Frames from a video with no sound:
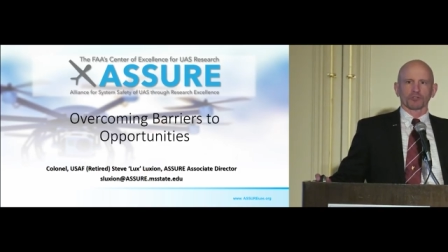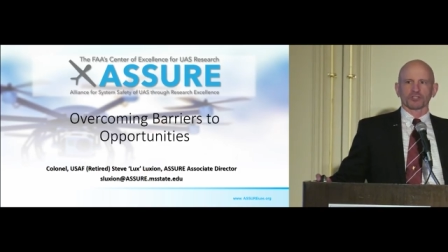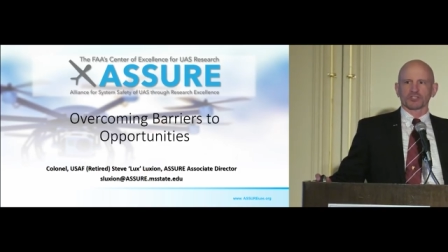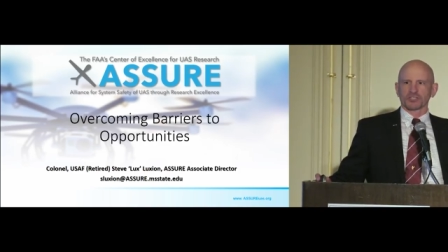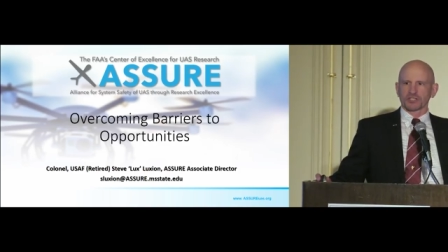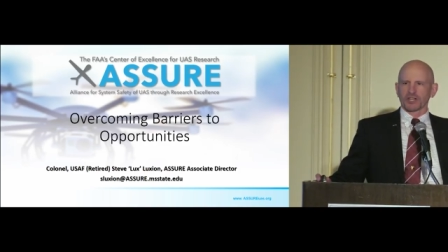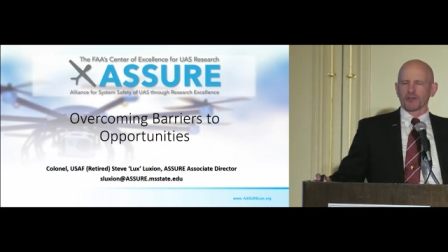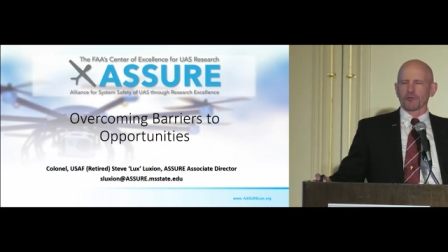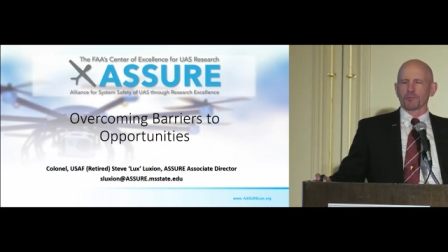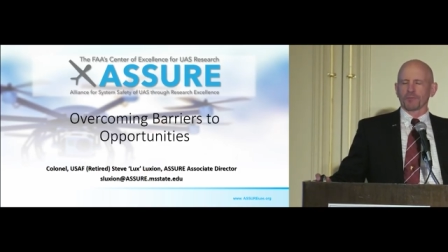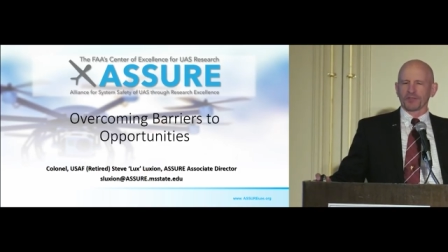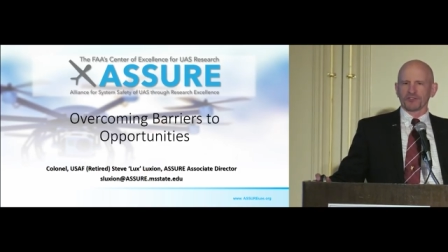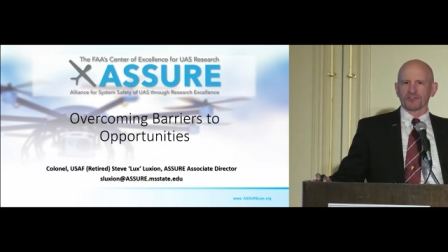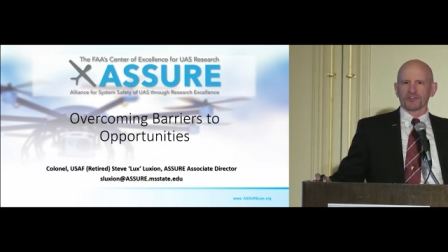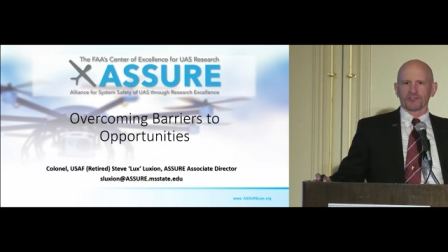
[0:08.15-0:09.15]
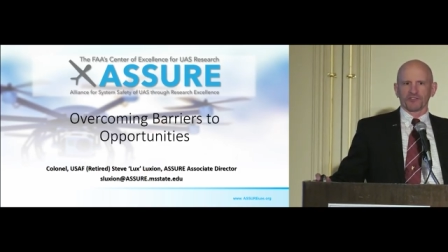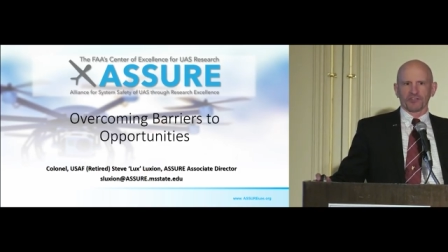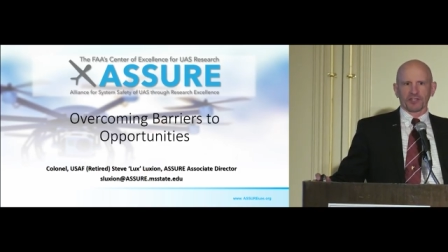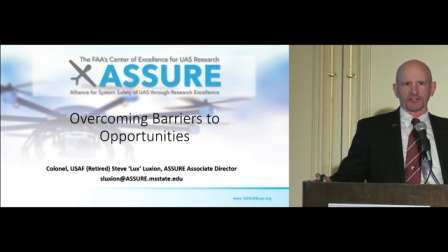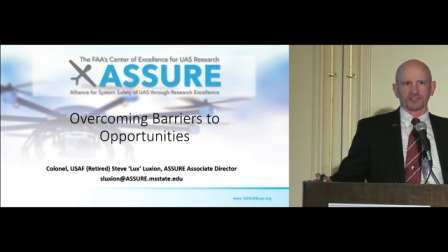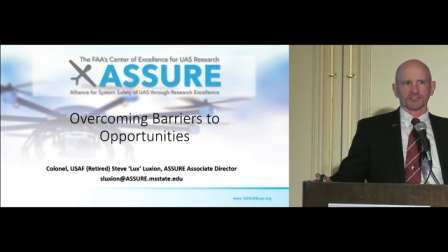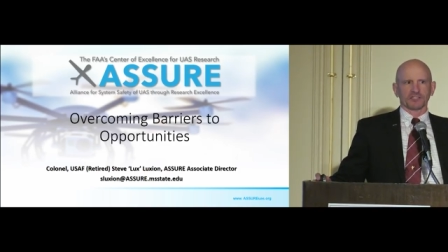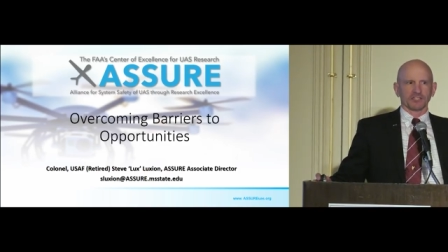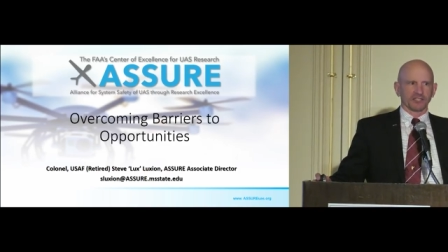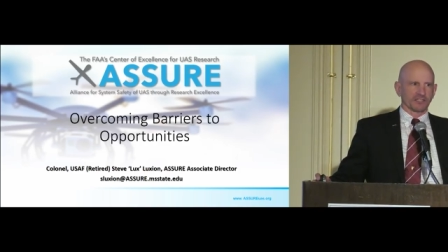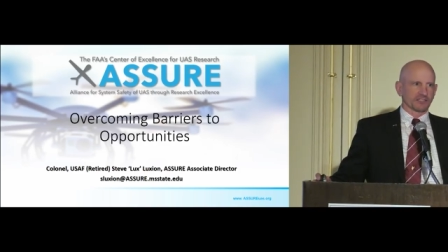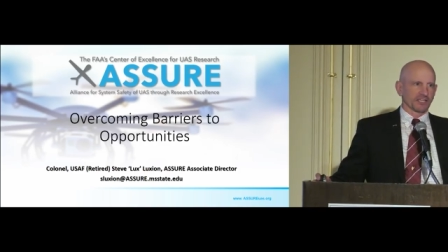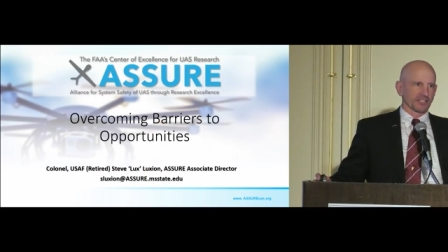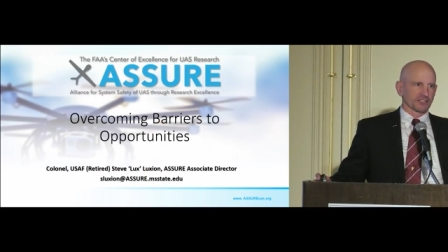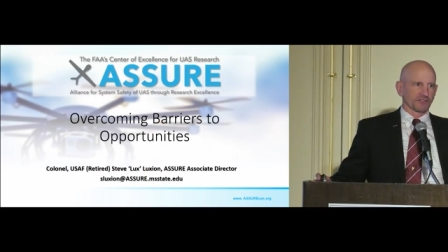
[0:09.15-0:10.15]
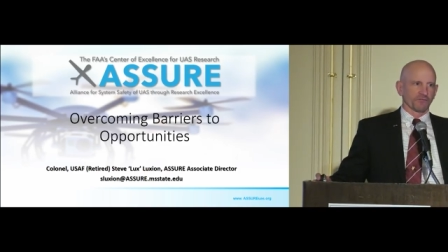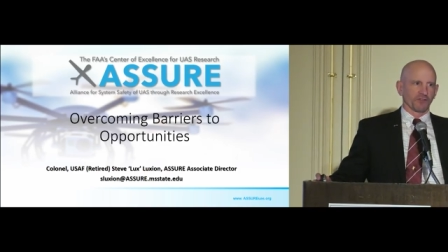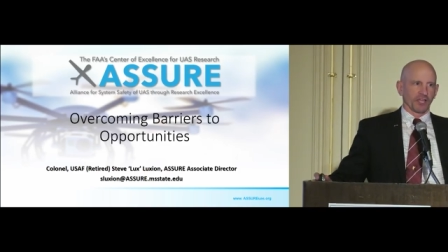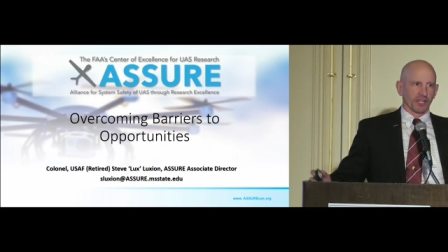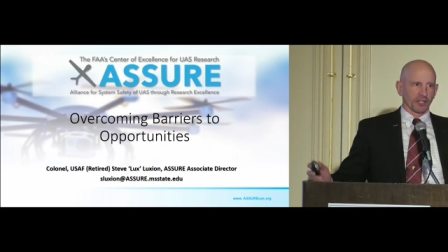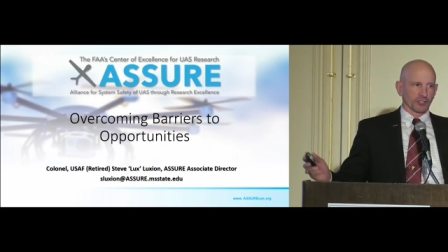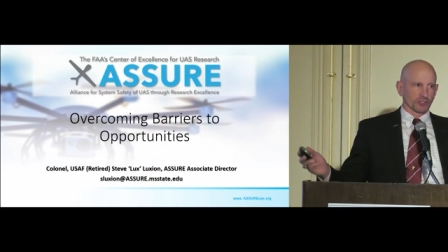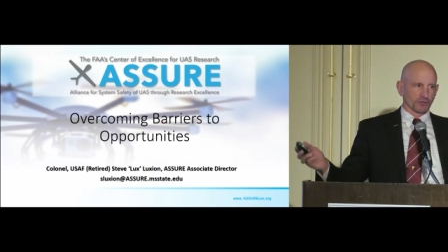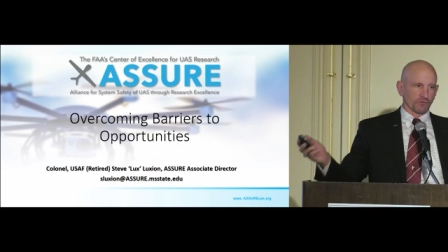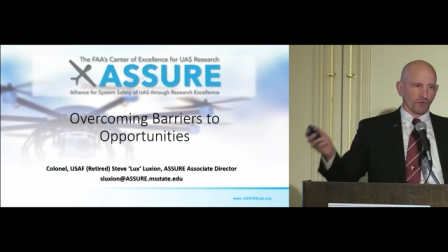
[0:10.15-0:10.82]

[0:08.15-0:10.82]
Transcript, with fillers: which is another business entity that takes advantage